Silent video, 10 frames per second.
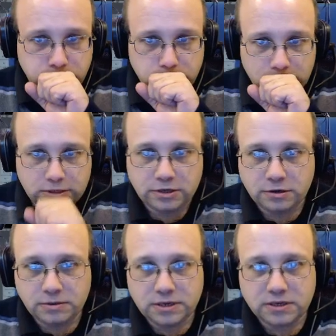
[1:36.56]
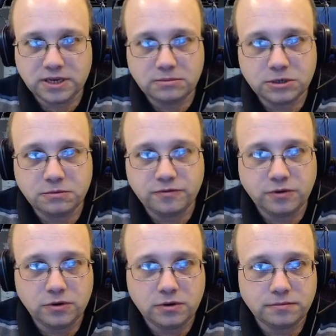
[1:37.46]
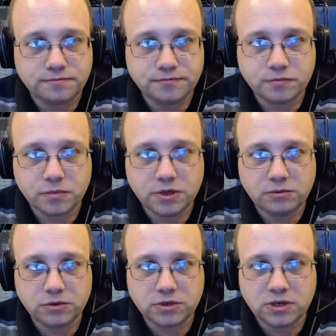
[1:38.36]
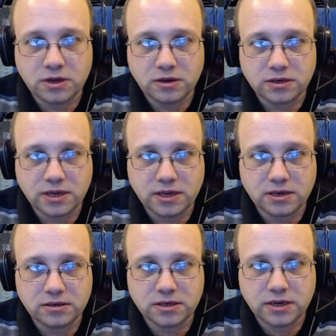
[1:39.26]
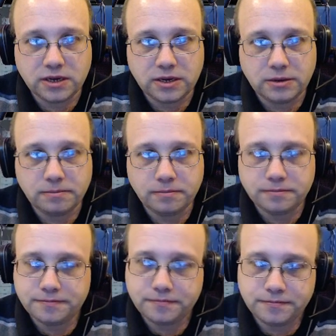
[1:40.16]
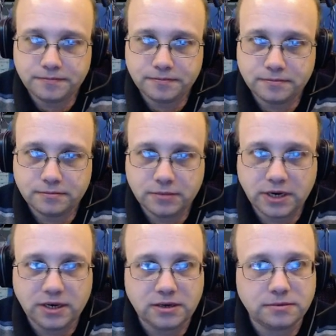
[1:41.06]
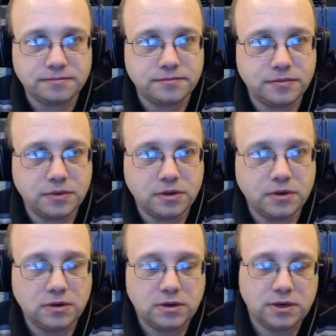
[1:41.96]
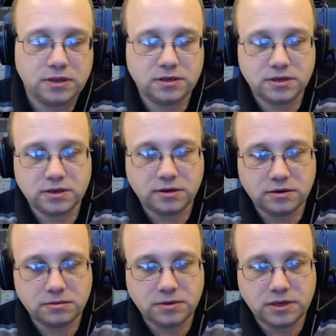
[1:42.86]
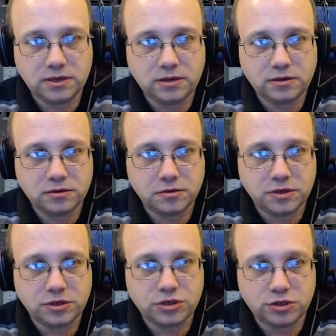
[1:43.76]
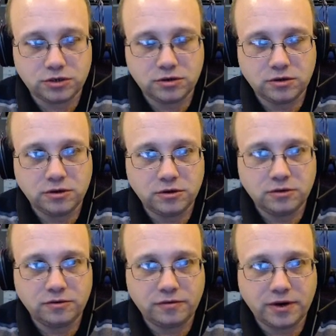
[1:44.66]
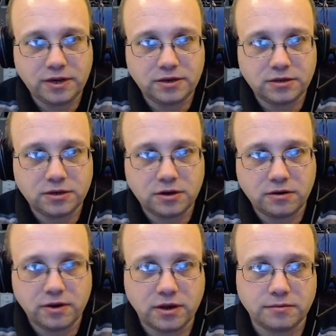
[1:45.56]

Excuse me, same as before. We will start at Minehead, and this is going to be Twitch freight scenario.